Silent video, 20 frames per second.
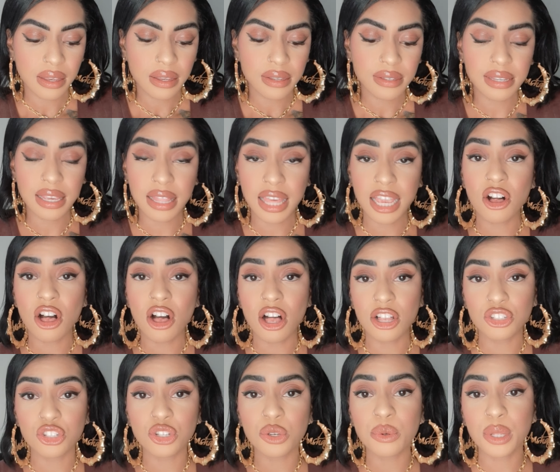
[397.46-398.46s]
See, they
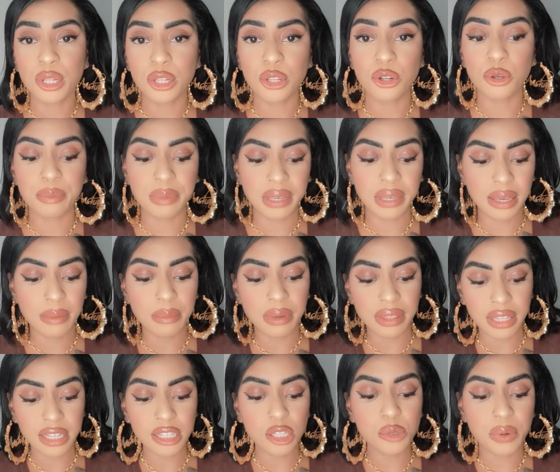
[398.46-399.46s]
called you a little bee, but
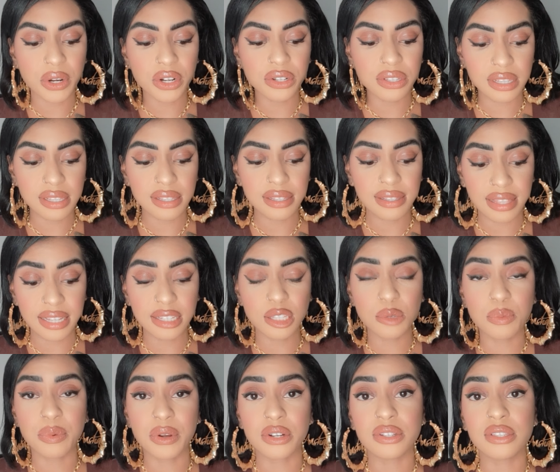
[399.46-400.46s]
this person's
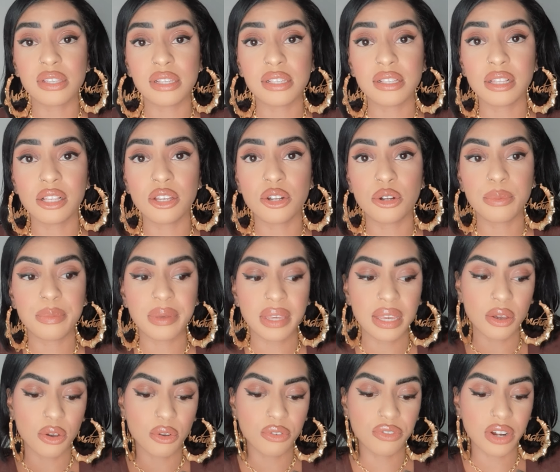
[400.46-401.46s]
this person's little
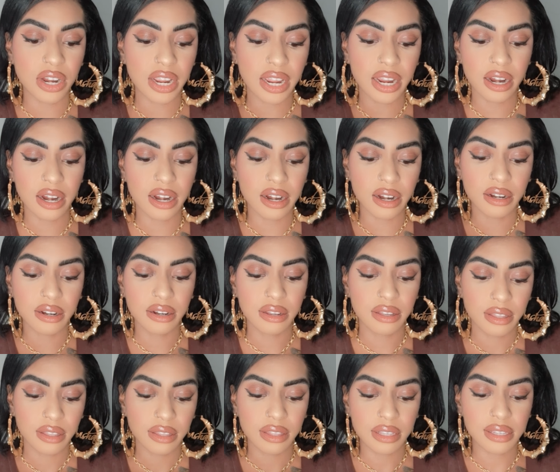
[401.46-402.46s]
bee over here.
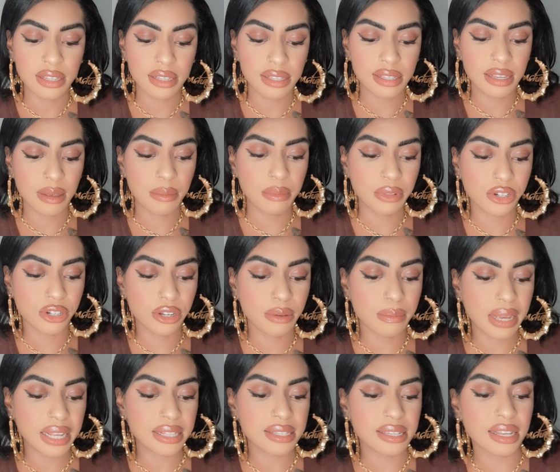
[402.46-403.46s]
This is similar to
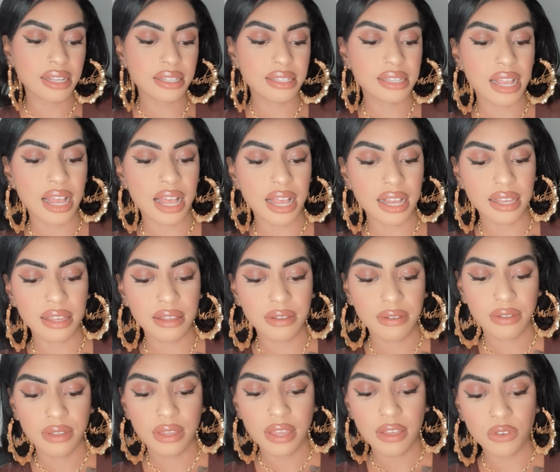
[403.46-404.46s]
my TikTok.
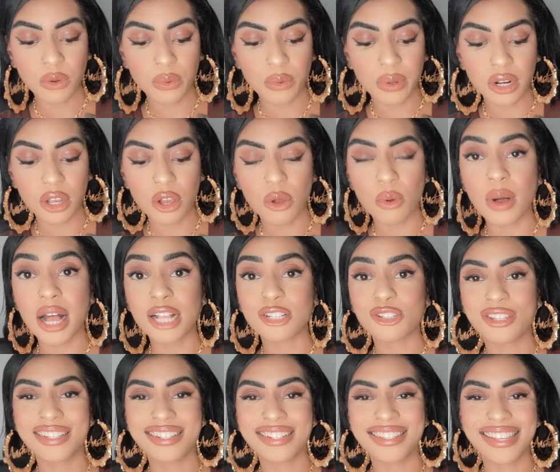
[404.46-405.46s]
If you want to go
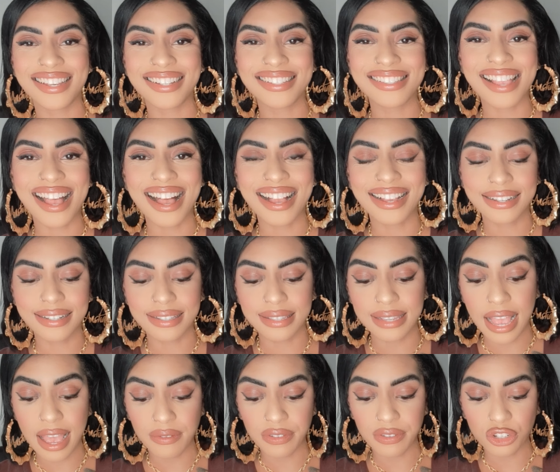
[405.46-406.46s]
watch the TikTok, it's
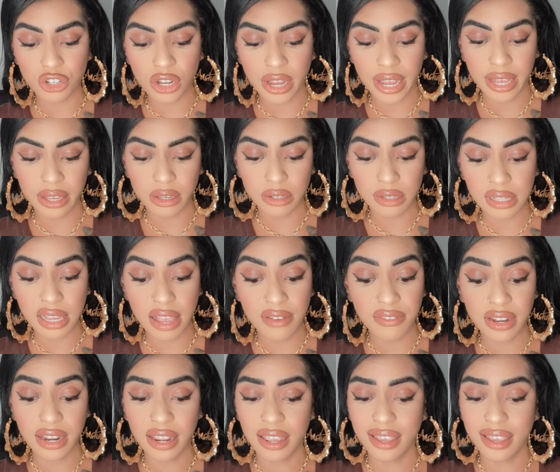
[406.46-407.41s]
Avishai 7